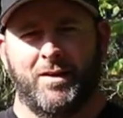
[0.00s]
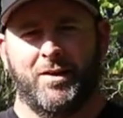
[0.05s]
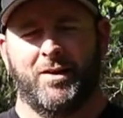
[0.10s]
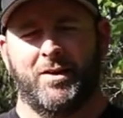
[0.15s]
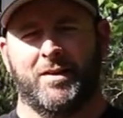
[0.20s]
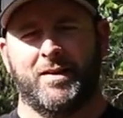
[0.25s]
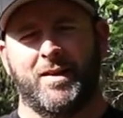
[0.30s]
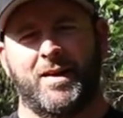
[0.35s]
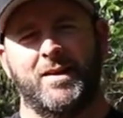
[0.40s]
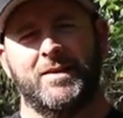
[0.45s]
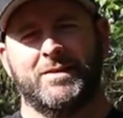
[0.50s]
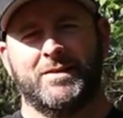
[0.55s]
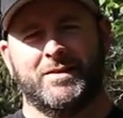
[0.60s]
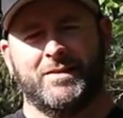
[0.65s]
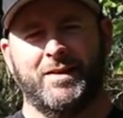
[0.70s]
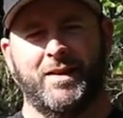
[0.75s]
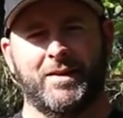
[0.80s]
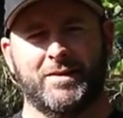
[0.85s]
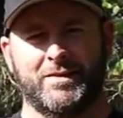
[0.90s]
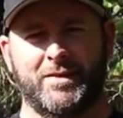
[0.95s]
All right guys,
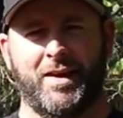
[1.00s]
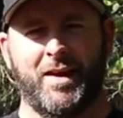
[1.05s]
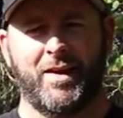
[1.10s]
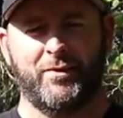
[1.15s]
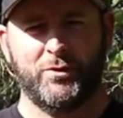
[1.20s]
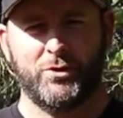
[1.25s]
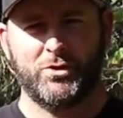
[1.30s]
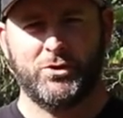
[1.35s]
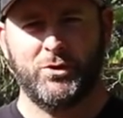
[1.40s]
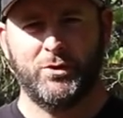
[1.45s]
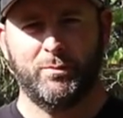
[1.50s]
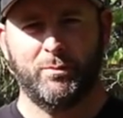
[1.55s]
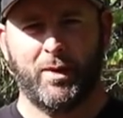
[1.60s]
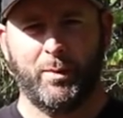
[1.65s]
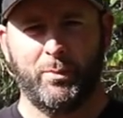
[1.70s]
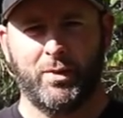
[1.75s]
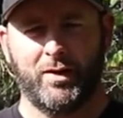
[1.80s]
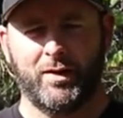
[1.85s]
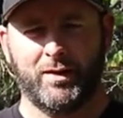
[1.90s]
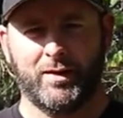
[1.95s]
the next day after shooting
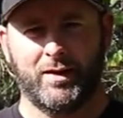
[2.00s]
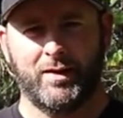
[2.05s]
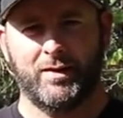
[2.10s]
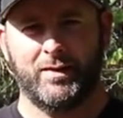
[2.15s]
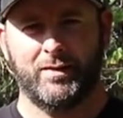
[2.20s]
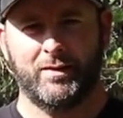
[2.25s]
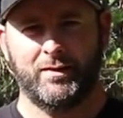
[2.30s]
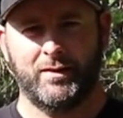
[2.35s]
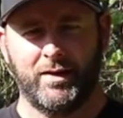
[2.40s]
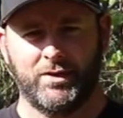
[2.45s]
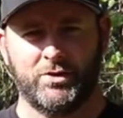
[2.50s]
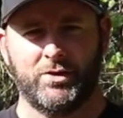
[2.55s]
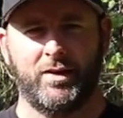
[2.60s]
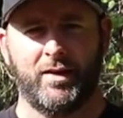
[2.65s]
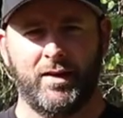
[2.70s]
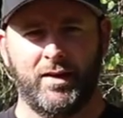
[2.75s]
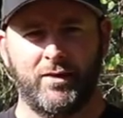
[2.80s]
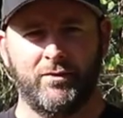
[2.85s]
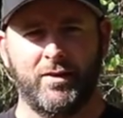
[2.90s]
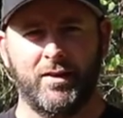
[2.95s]
my buck
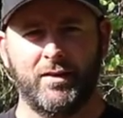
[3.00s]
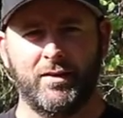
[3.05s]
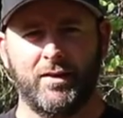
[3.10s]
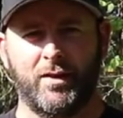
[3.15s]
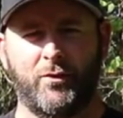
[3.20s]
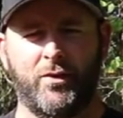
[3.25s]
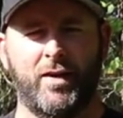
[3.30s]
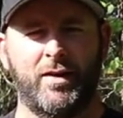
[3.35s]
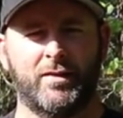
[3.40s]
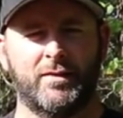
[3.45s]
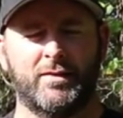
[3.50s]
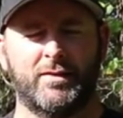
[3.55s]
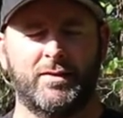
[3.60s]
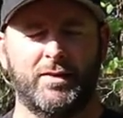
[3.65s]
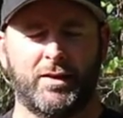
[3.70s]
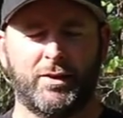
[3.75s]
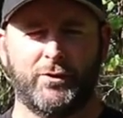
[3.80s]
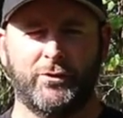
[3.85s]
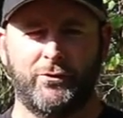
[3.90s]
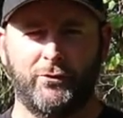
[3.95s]
yesterday evening around
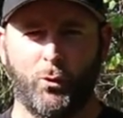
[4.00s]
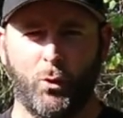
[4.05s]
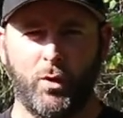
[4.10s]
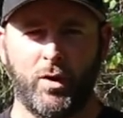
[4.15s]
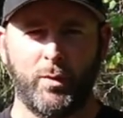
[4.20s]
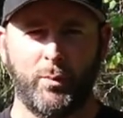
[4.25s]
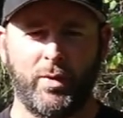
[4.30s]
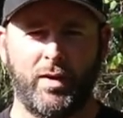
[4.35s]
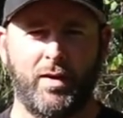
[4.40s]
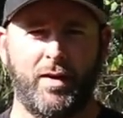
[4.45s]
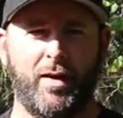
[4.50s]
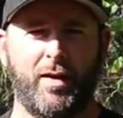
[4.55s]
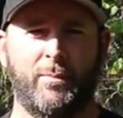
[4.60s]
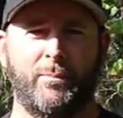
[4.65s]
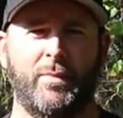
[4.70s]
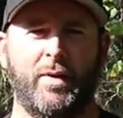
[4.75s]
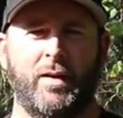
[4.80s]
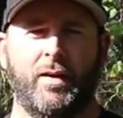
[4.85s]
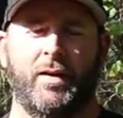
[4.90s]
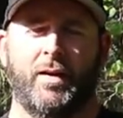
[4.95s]
six forty p
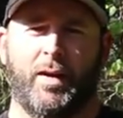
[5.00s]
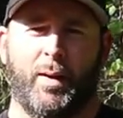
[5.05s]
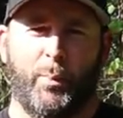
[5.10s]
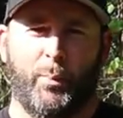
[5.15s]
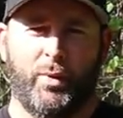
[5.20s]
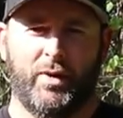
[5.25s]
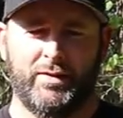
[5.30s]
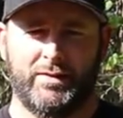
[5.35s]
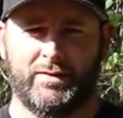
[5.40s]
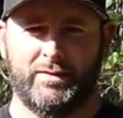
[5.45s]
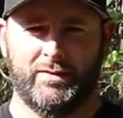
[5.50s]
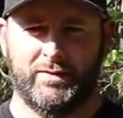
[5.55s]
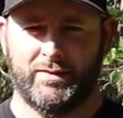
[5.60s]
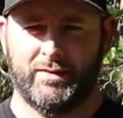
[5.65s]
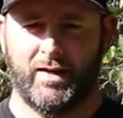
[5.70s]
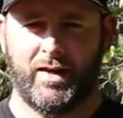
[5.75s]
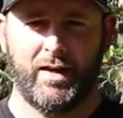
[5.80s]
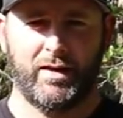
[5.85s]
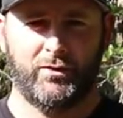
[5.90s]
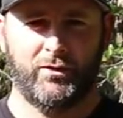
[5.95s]
m But in
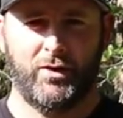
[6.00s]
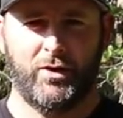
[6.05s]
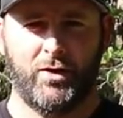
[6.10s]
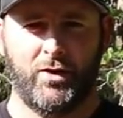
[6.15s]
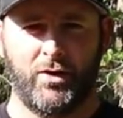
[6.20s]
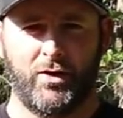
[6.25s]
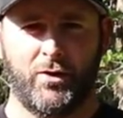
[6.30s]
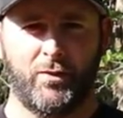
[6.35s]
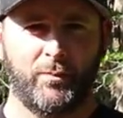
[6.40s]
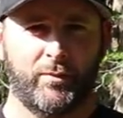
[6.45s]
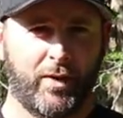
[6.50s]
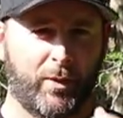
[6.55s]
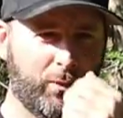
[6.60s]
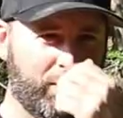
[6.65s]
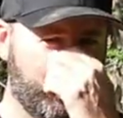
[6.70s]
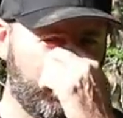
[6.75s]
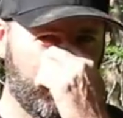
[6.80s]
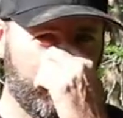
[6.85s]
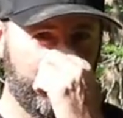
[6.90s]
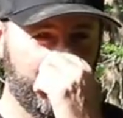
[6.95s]
today's video, I
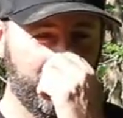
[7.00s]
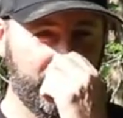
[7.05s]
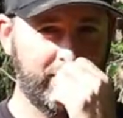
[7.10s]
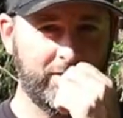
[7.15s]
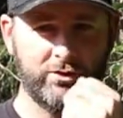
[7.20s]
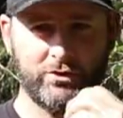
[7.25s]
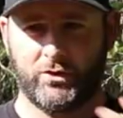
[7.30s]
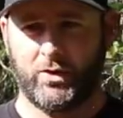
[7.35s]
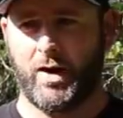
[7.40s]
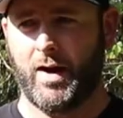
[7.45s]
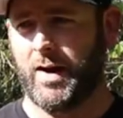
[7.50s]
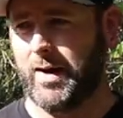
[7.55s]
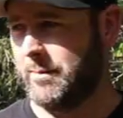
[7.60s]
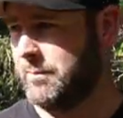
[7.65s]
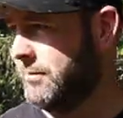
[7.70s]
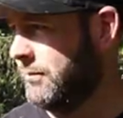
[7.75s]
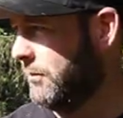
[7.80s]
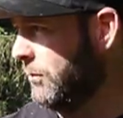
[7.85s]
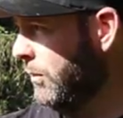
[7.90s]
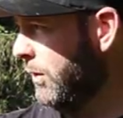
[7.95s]
want to briefly
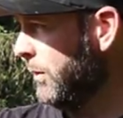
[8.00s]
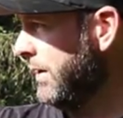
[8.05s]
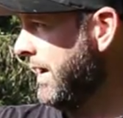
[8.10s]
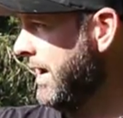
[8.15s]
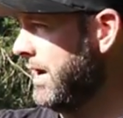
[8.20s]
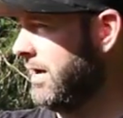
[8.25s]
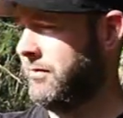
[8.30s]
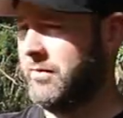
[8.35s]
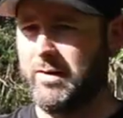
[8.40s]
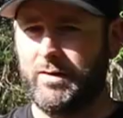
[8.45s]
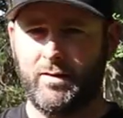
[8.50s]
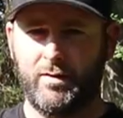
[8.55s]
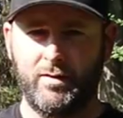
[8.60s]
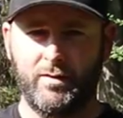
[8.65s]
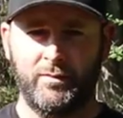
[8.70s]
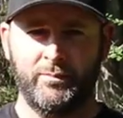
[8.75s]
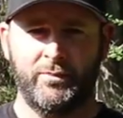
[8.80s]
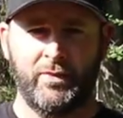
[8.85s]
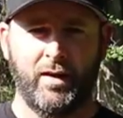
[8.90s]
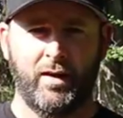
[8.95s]
describe what we have
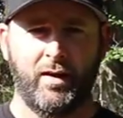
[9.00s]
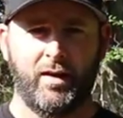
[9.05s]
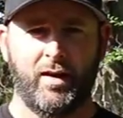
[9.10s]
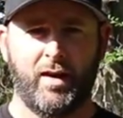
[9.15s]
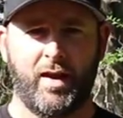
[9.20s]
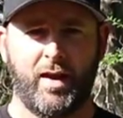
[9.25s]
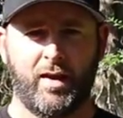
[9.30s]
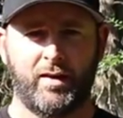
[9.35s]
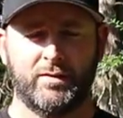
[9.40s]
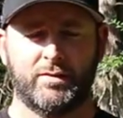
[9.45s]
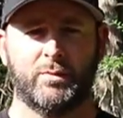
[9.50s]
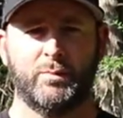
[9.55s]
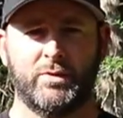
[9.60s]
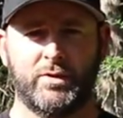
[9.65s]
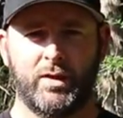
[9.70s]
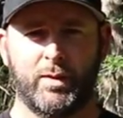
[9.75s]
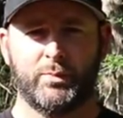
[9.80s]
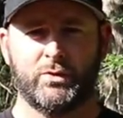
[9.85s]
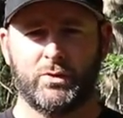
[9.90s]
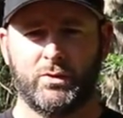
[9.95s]
here and some
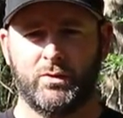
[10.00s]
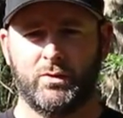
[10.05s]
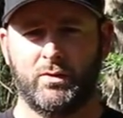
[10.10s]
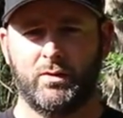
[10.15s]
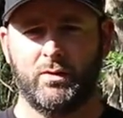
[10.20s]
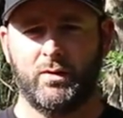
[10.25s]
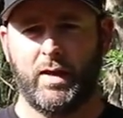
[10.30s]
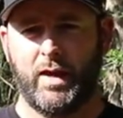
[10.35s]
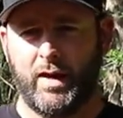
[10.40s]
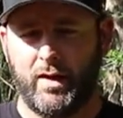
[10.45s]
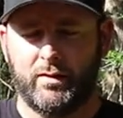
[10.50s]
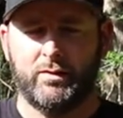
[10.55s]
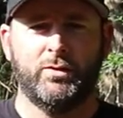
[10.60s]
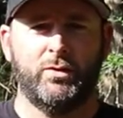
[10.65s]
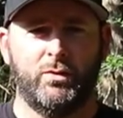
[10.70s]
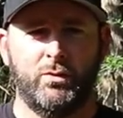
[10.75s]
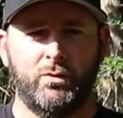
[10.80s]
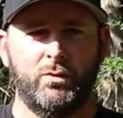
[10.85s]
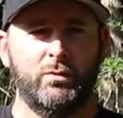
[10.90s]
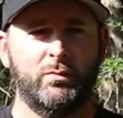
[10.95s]
tips on how
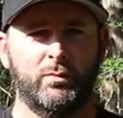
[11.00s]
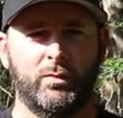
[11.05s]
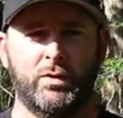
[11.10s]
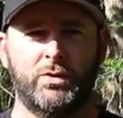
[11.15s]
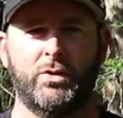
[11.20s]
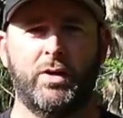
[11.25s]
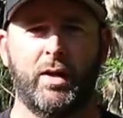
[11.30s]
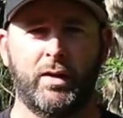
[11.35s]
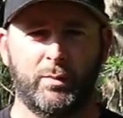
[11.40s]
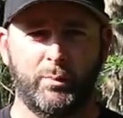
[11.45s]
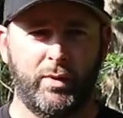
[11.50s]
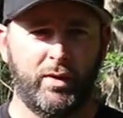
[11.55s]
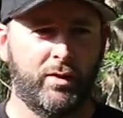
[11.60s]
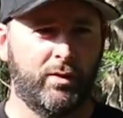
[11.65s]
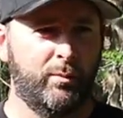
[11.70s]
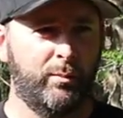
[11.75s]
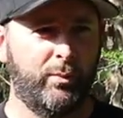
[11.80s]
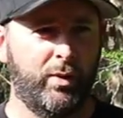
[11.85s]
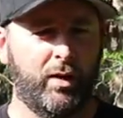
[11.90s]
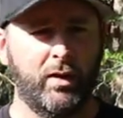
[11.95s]
to attract
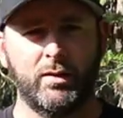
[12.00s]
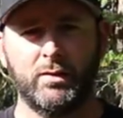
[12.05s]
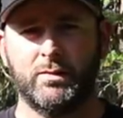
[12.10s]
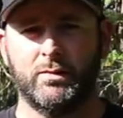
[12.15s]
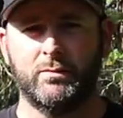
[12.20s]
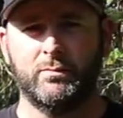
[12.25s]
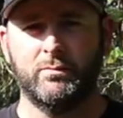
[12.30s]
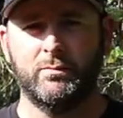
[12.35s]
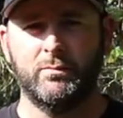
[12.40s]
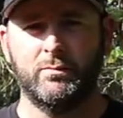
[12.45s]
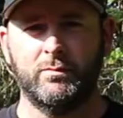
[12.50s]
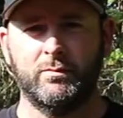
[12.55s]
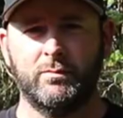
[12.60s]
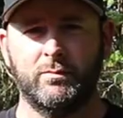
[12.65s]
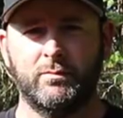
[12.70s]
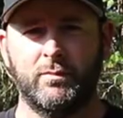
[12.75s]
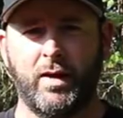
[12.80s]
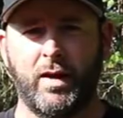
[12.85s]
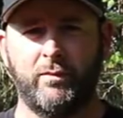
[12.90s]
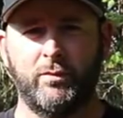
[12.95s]
bigger bucks and
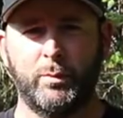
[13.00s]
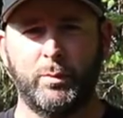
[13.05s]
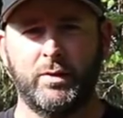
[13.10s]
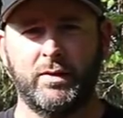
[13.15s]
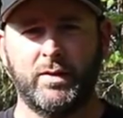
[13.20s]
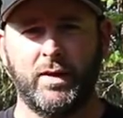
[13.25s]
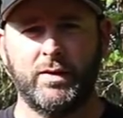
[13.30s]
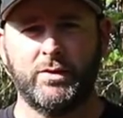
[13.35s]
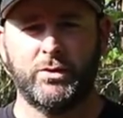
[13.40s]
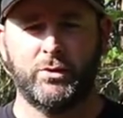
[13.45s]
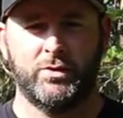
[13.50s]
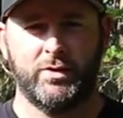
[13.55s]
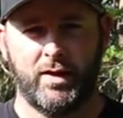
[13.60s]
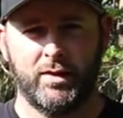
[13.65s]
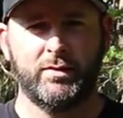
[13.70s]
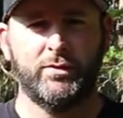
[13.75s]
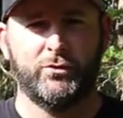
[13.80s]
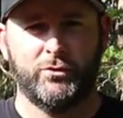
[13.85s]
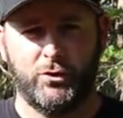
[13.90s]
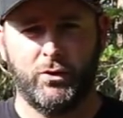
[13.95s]
have a potential
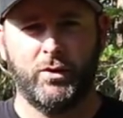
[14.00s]
chance of